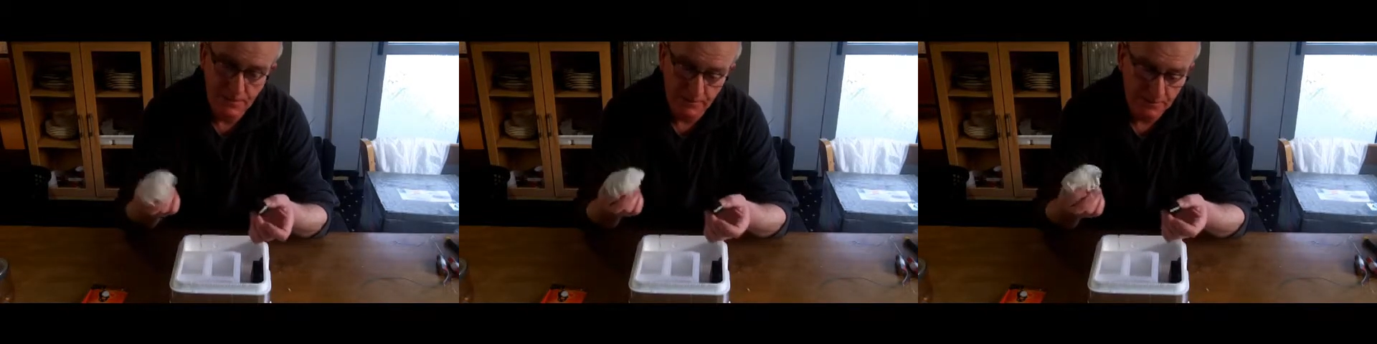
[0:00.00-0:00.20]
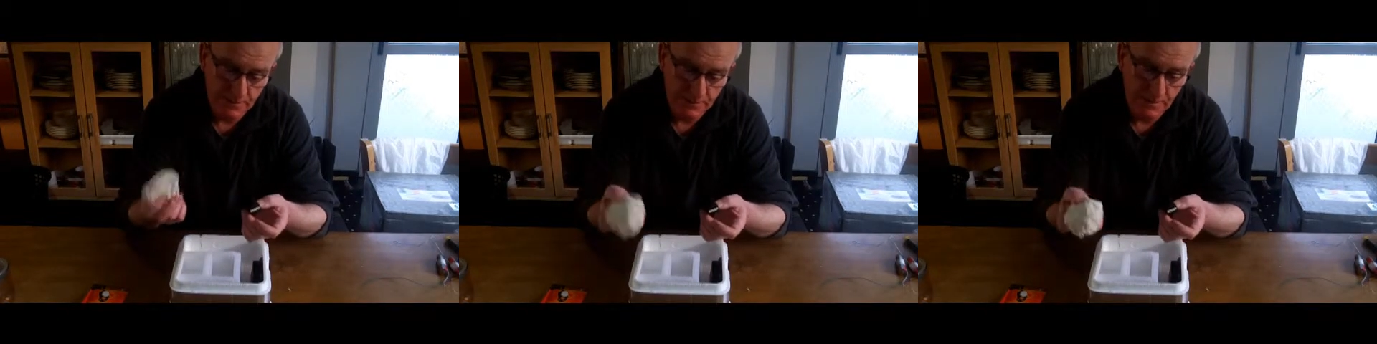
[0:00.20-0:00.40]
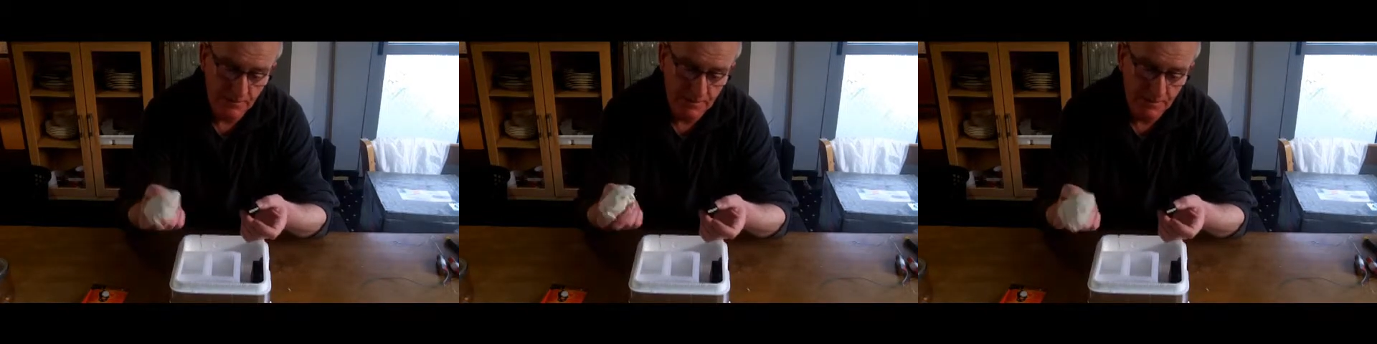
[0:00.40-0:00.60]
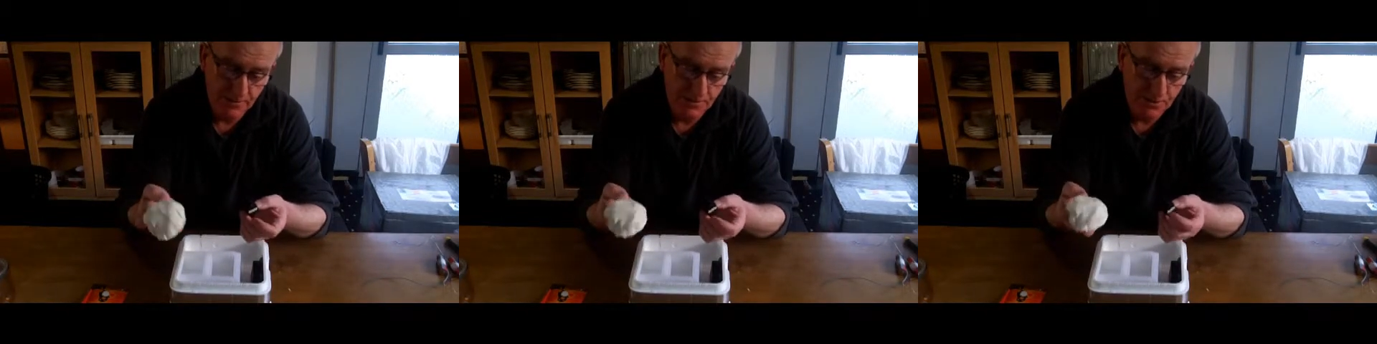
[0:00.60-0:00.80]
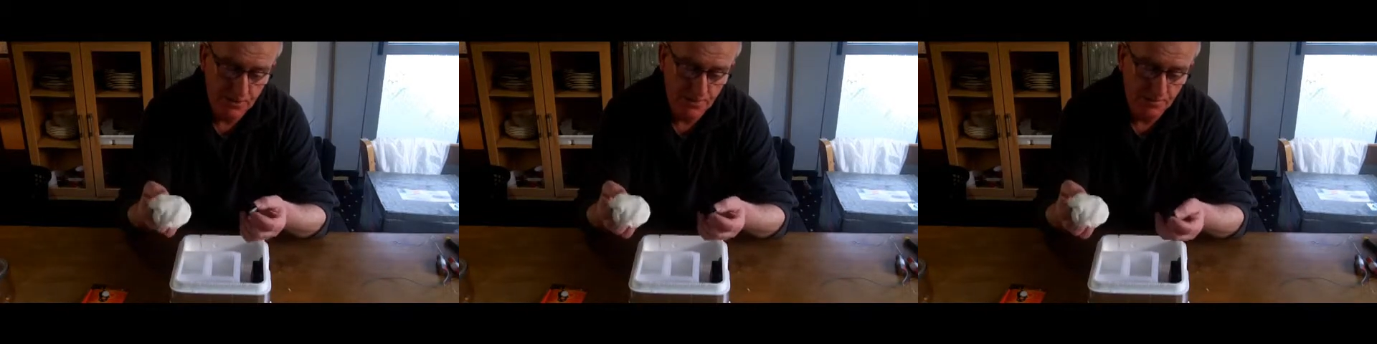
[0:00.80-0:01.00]
there's going to be no
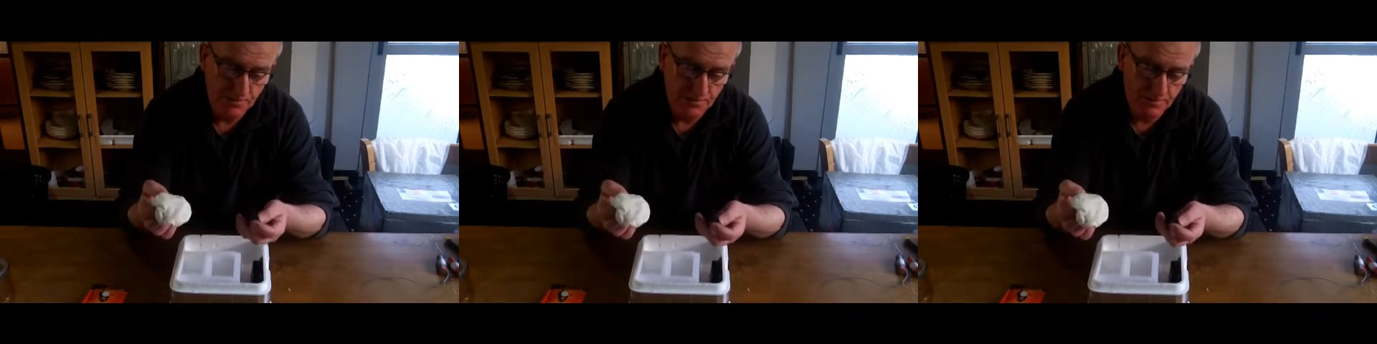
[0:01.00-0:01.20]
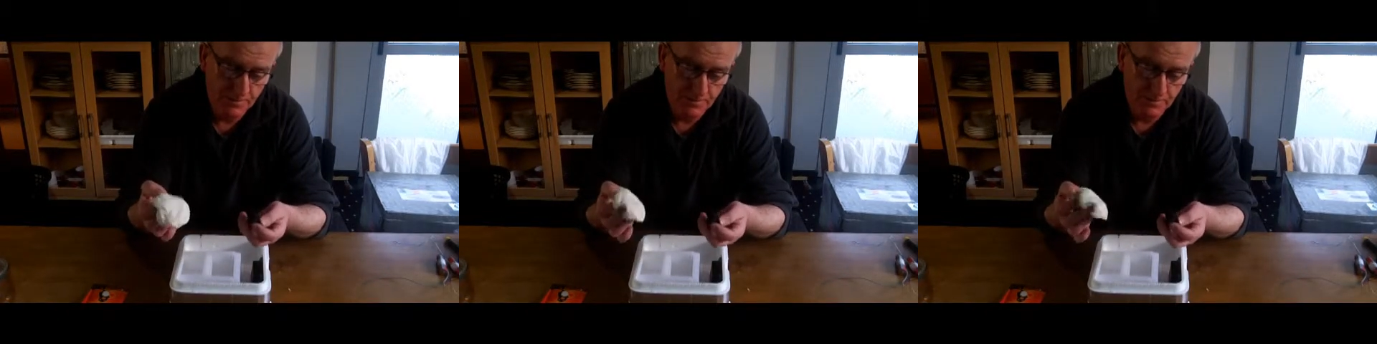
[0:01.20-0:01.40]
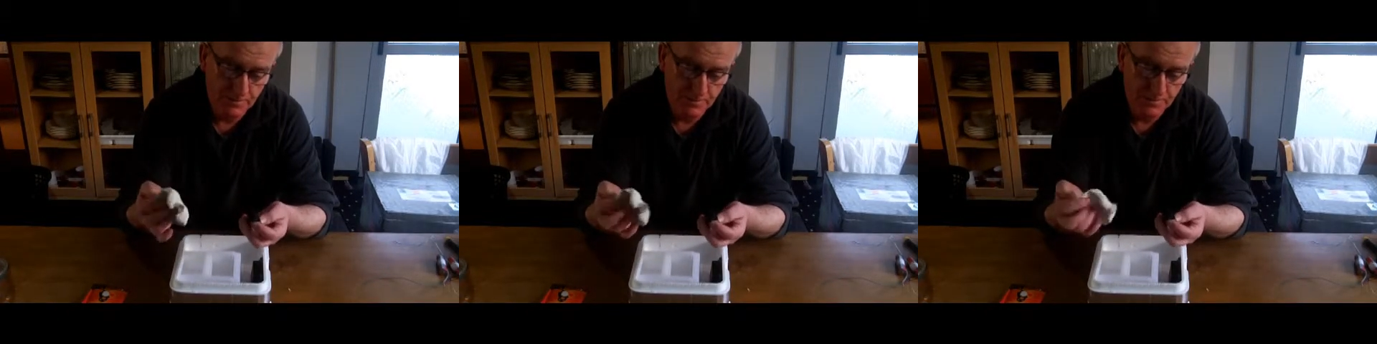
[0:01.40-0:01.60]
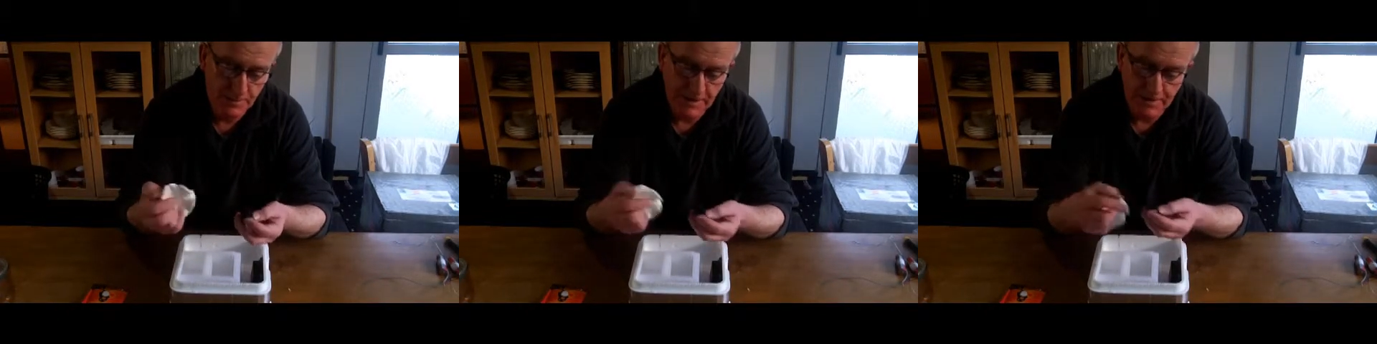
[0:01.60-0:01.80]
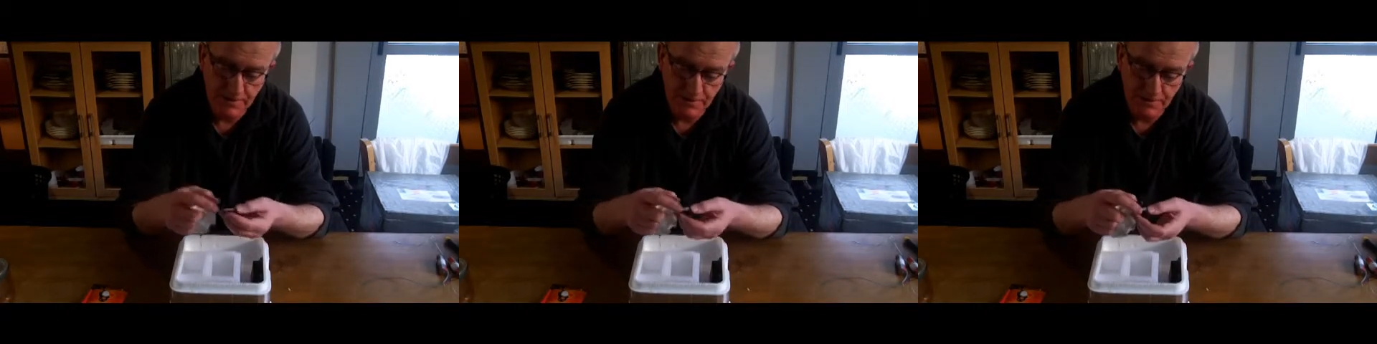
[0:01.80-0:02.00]
issue with this
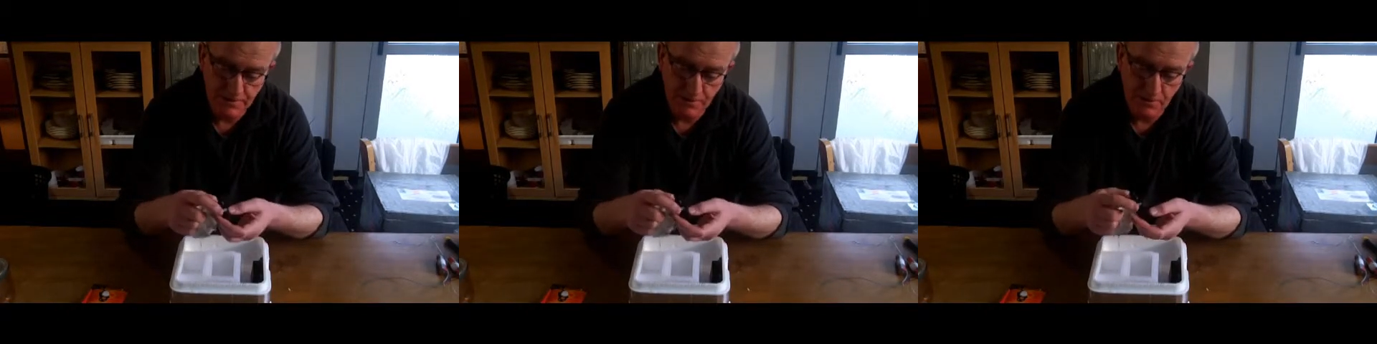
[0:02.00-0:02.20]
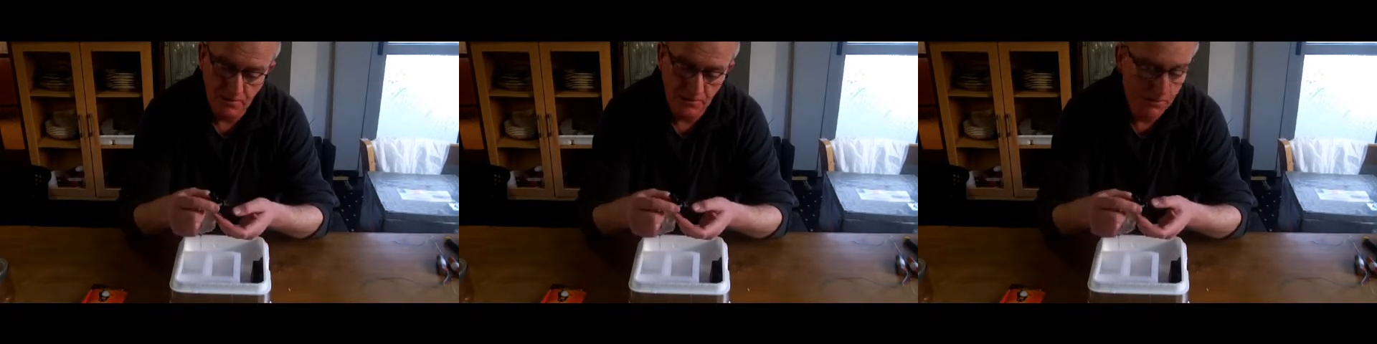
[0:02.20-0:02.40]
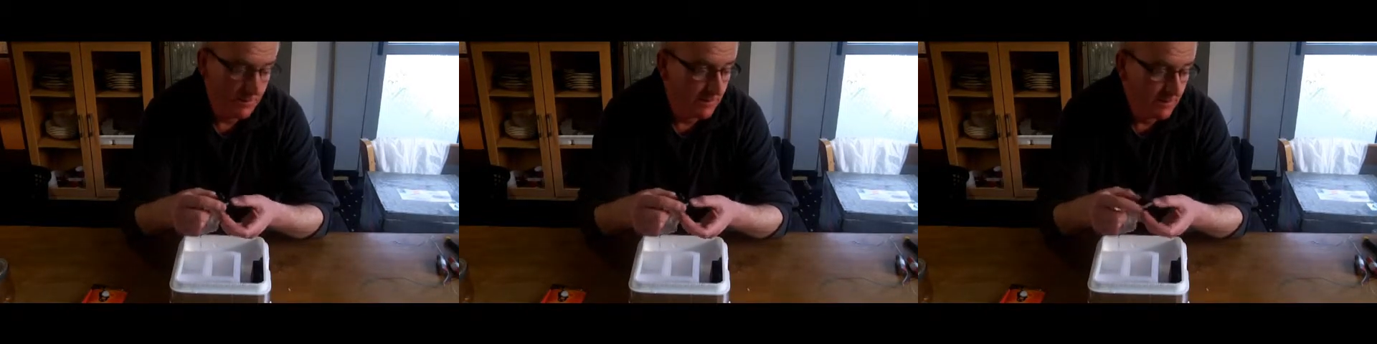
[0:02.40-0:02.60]
getting too cold.